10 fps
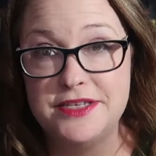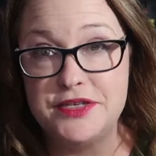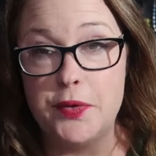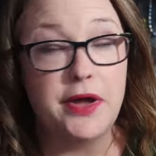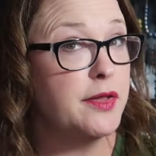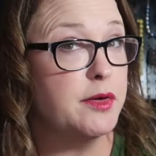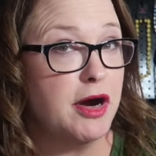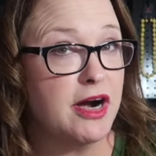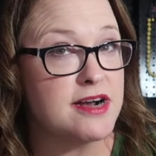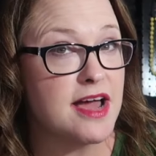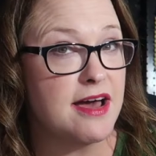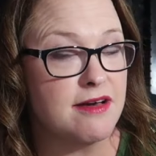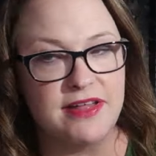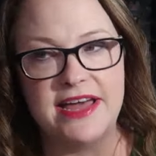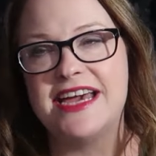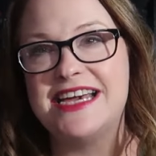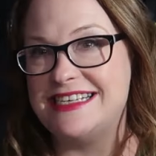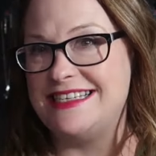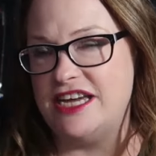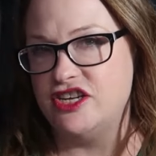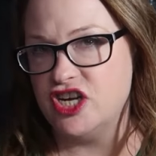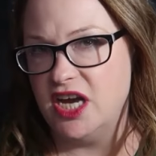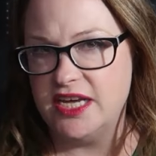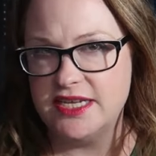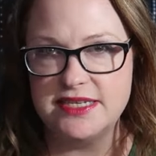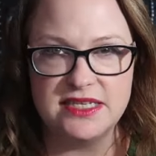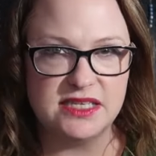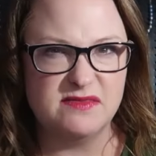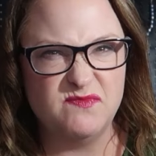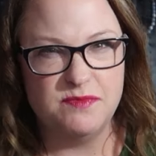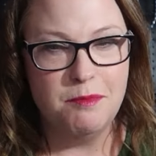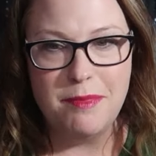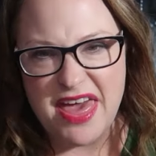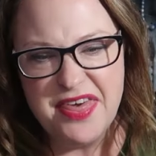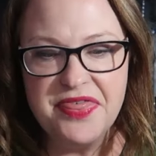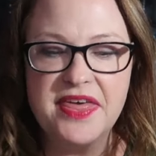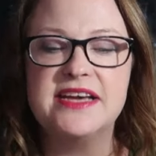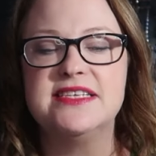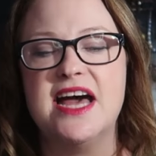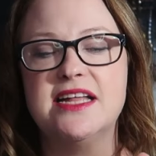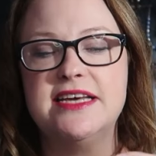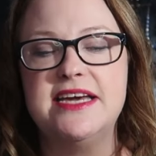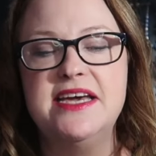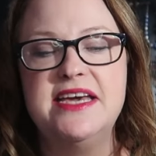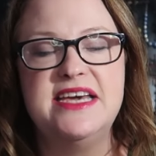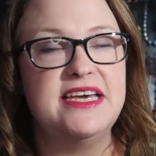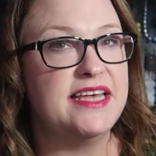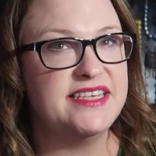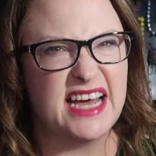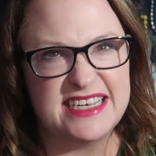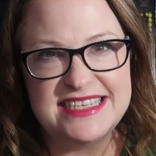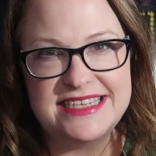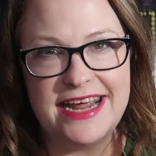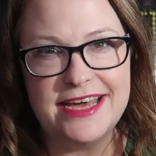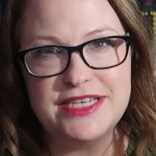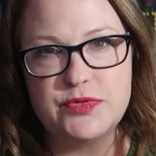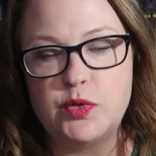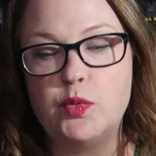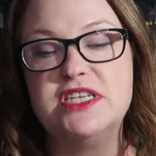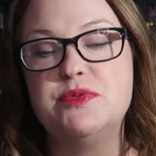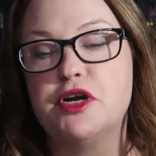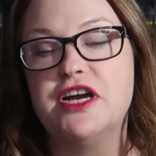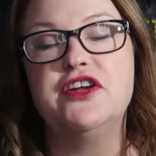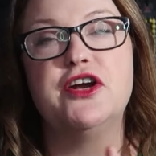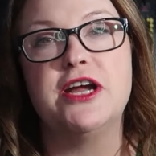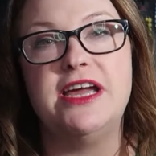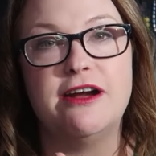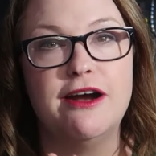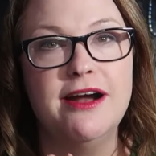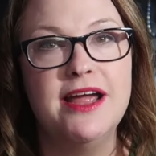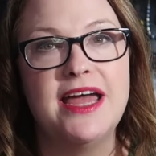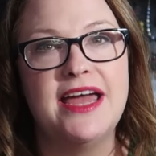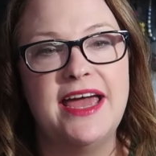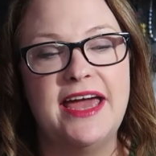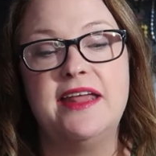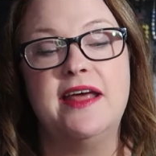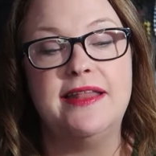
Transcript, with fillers: So another part of like Cassandra's myth exactly is that snakes would whisper in her ear and